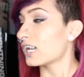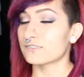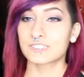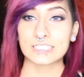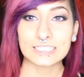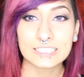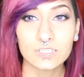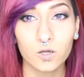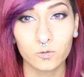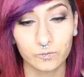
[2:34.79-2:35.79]
have seen it
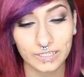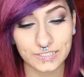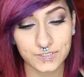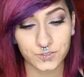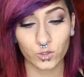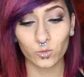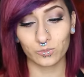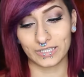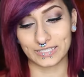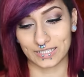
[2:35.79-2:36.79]
already so
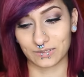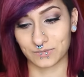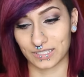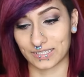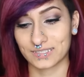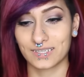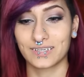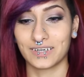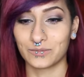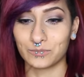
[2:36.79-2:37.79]
many times, like
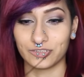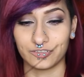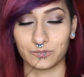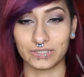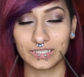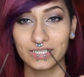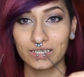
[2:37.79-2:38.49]
unbelievably.